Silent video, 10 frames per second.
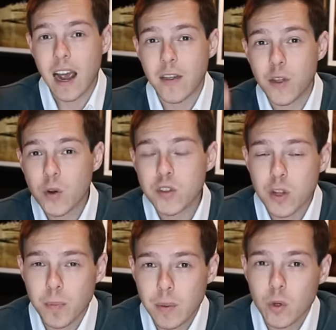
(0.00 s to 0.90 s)
And those are
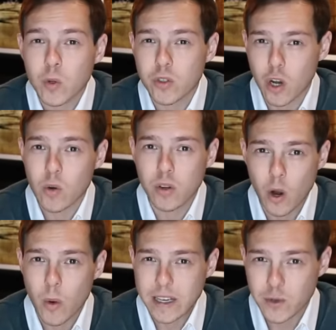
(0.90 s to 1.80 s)
the people who don't
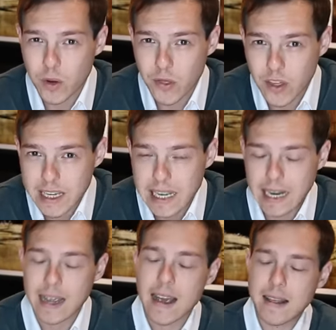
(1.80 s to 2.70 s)
go into it
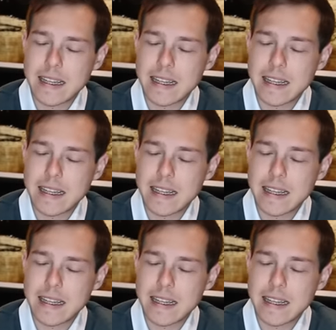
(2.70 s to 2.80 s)
thinking,